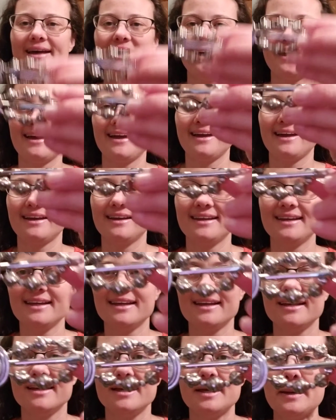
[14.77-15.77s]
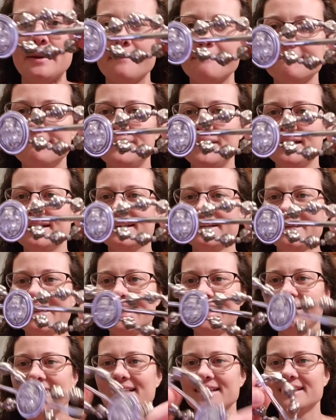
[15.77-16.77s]
a beaded
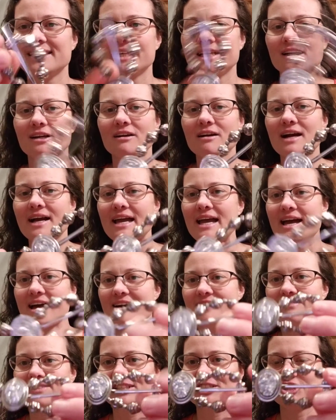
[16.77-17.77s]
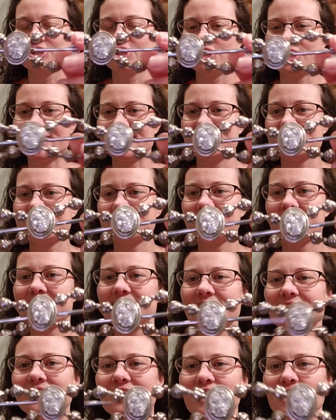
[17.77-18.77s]
8. Here I have a
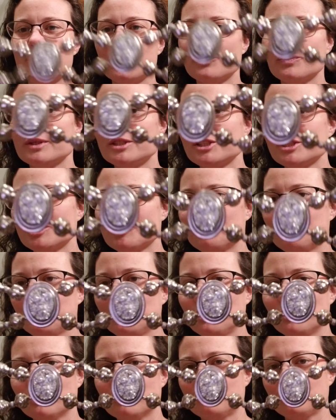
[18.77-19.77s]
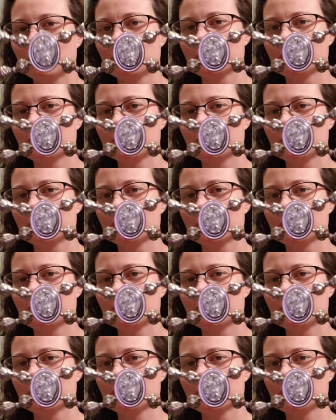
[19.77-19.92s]
Jesslyn, which is a beautiful